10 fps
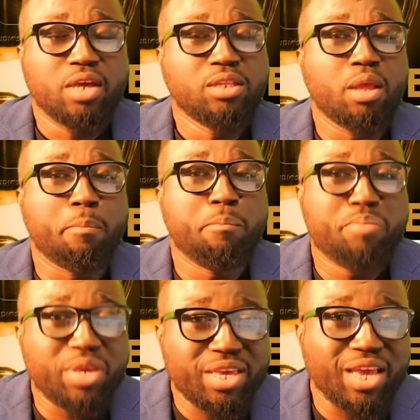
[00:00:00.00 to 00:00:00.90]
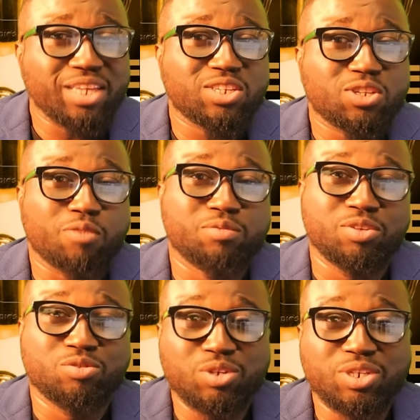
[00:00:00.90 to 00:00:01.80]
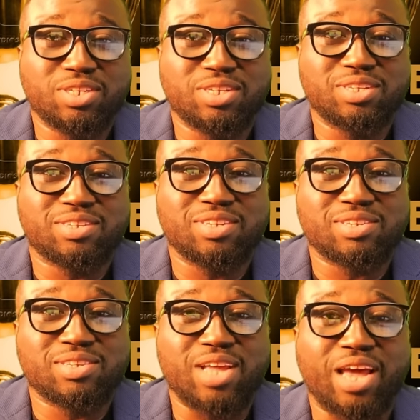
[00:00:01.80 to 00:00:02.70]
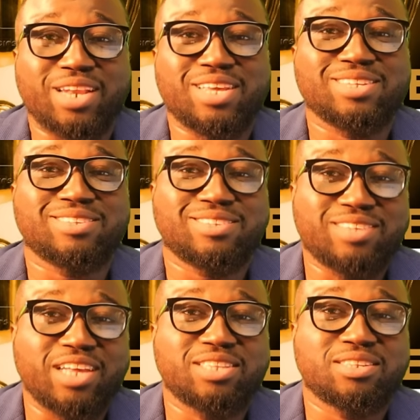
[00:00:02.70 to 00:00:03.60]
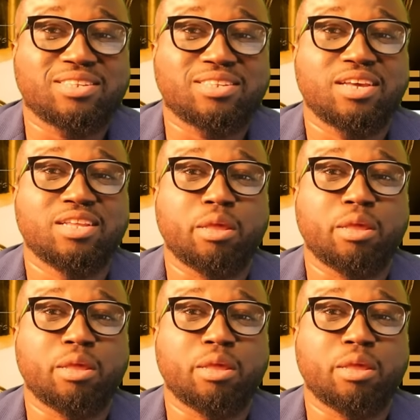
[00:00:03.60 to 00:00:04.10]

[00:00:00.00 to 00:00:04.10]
The biggest of the reasons is that it sets